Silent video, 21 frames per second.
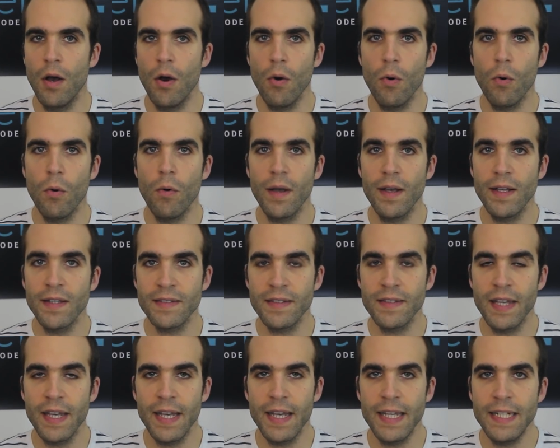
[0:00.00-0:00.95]
or is
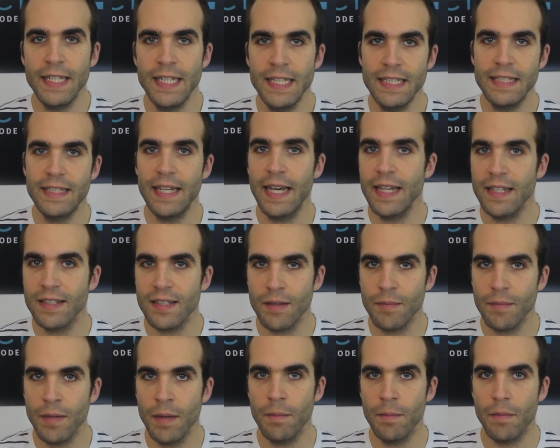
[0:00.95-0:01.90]
there any data
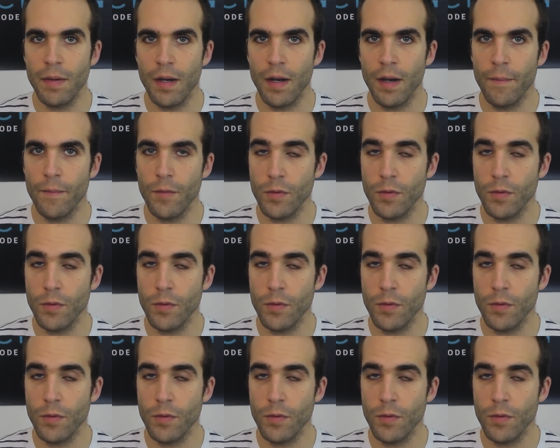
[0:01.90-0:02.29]
member,